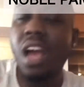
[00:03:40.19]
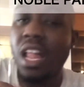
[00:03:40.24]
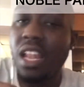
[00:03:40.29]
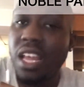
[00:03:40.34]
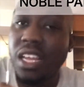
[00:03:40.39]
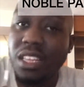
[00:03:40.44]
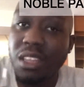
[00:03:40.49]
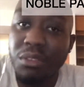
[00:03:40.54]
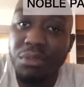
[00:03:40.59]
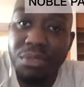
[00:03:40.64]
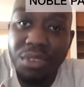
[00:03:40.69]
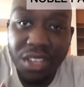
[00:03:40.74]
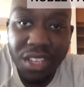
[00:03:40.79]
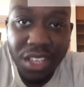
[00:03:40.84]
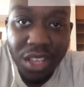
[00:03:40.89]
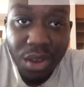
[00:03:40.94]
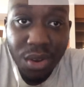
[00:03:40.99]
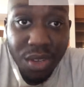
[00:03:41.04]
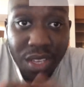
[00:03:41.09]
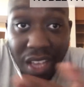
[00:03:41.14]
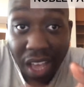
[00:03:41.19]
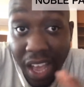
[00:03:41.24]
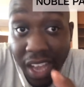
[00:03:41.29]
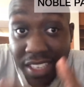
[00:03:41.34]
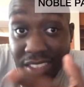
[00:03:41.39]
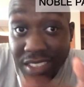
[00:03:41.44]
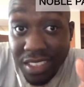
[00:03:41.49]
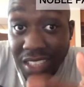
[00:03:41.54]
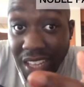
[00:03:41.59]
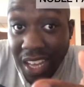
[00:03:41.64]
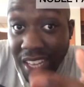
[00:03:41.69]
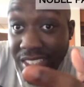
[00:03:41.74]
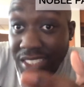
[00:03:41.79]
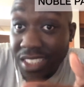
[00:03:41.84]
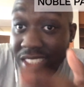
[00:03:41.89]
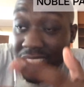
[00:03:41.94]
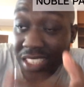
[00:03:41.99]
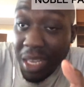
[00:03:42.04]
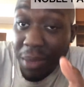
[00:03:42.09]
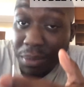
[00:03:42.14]
I like the video. He actually had
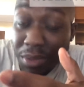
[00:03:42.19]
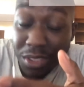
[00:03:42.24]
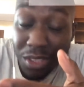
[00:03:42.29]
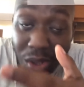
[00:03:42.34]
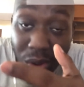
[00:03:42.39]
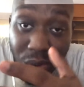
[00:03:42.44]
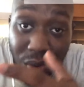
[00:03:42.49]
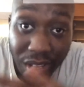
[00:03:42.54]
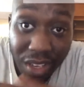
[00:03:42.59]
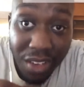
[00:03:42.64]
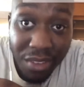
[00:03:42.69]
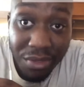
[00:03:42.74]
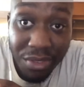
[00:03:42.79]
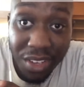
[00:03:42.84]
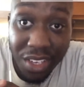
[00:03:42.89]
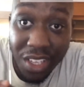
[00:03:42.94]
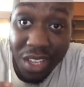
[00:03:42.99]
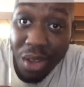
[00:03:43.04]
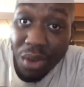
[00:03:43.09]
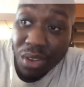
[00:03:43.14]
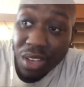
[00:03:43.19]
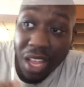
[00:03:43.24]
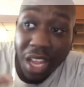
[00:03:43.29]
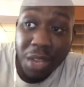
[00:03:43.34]
Giuseppe's own in the video.